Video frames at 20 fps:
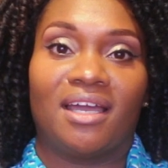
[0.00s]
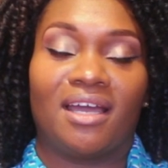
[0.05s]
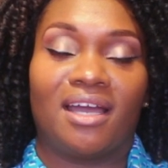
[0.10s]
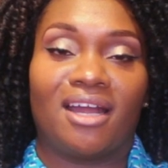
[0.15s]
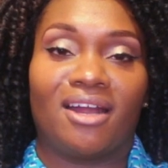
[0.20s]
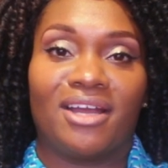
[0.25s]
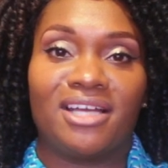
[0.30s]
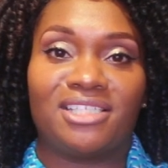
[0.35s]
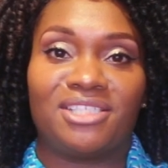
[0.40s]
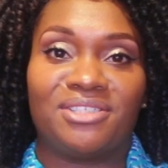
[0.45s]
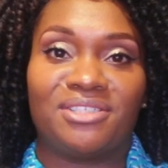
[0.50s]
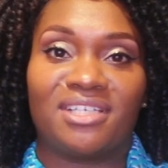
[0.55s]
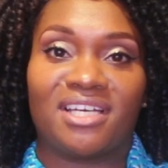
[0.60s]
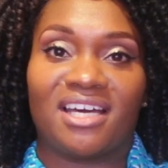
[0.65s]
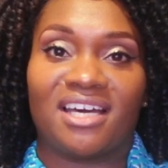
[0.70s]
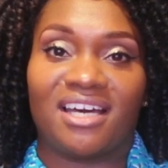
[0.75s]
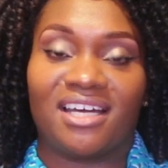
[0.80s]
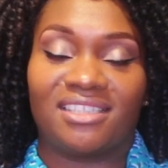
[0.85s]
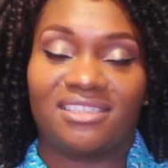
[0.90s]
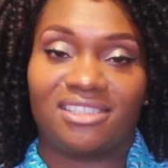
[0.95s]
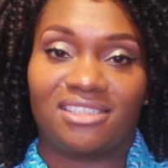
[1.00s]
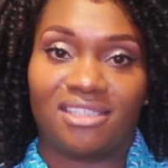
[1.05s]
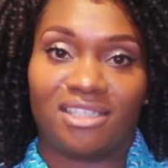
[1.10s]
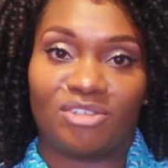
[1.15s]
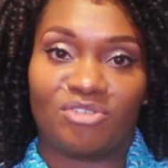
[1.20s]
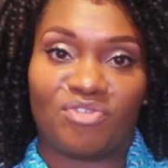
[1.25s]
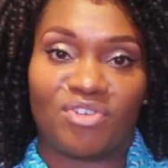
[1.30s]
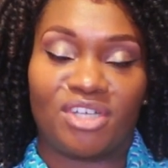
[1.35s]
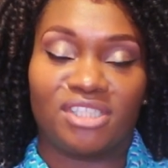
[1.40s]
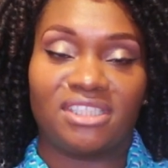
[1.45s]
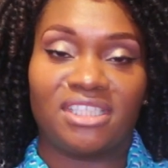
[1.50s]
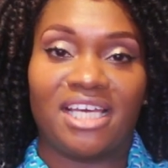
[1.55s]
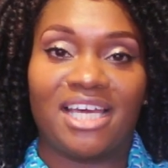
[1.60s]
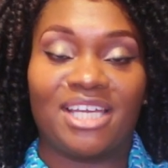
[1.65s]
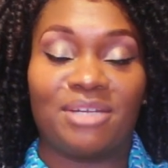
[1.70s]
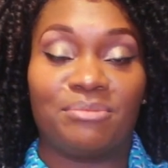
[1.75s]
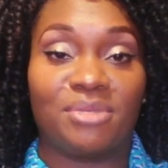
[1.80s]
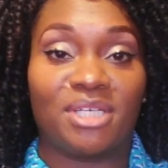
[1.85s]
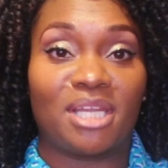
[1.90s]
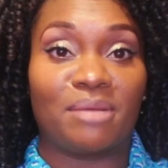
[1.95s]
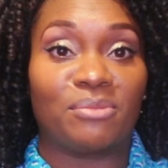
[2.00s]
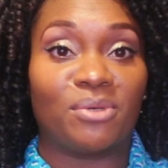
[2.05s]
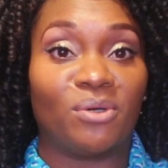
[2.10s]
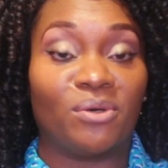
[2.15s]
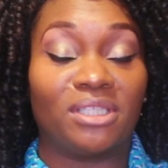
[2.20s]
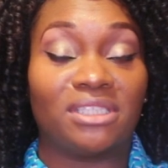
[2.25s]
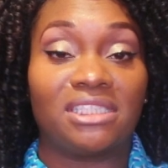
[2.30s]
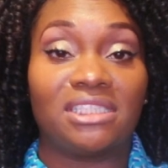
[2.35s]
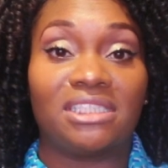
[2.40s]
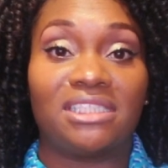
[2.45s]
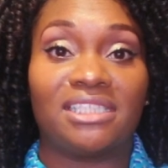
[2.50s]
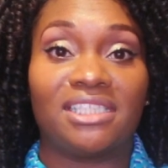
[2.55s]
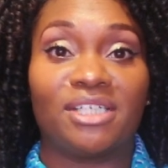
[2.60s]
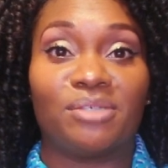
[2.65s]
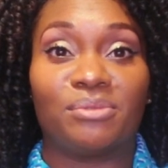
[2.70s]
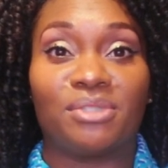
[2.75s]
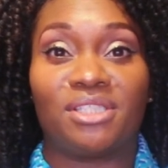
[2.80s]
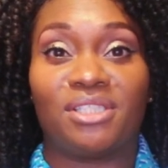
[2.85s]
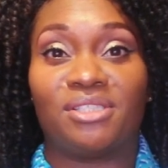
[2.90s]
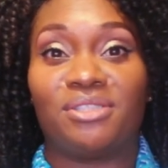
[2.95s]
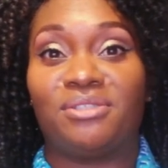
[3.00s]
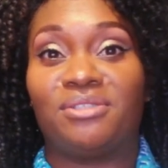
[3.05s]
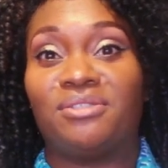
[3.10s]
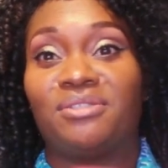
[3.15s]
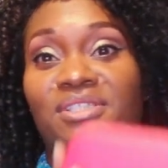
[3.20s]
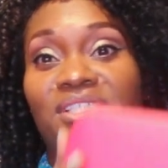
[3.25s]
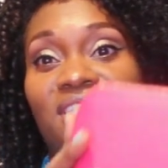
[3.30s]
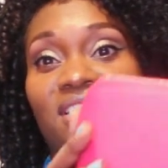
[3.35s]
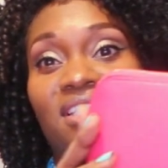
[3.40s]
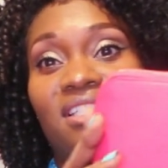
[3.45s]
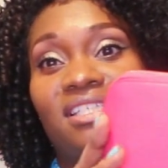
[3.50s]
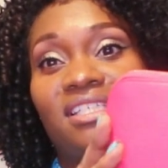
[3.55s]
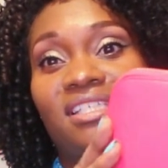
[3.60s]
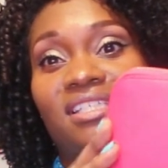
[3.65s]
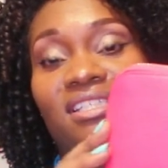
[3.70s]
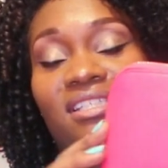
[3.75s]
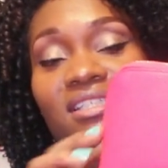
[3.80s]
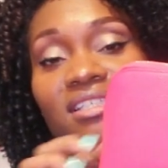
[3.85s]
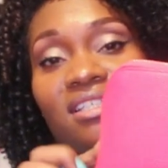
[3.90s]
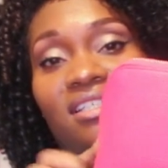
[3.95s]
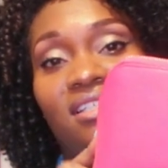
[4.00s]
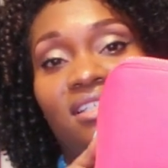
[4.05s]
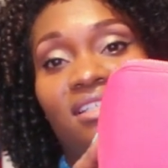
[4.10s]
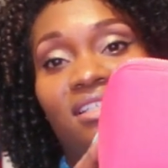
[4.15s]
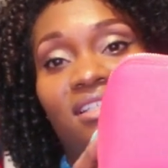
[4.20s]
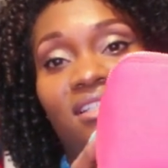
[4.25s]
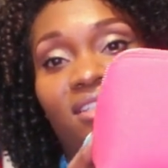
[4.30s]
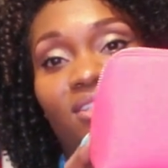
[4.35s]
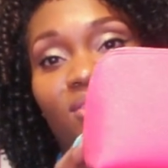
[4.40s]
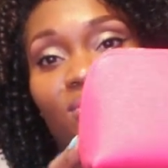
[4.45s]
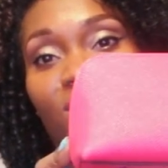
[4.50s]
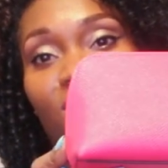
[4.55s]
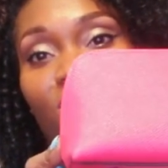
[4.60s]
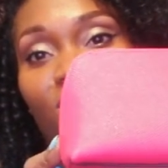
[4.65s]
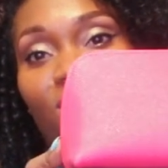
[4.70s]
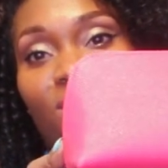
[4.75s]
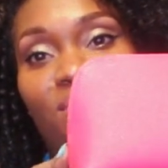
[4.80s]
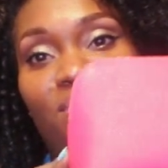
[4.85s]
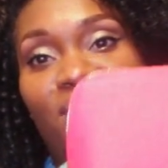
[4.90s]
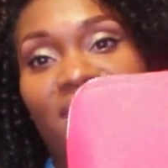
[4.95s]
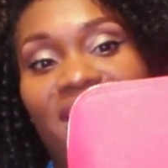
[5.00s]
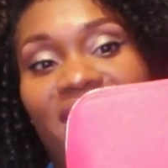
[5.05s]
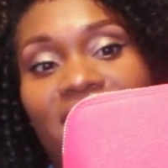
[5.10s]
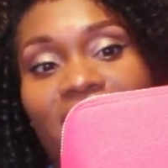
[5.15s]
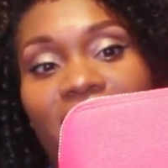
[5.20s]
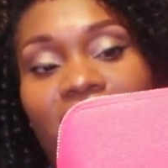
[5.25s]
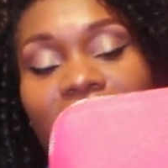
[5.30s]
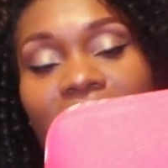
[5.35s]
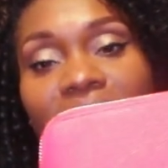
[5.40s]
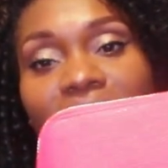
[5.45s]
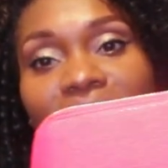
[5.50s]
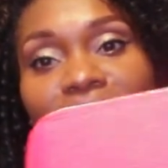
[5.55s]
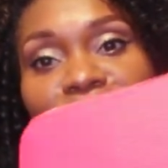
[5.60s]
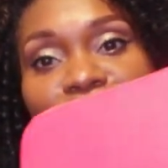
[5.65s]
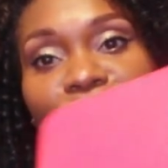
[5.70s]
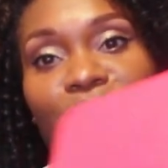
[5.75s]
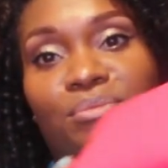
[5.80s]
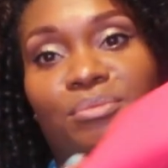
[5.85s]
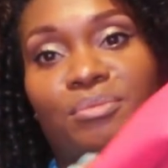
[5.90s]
Alright you guys, so the first item that I'm going to share with you is this little cutie right here.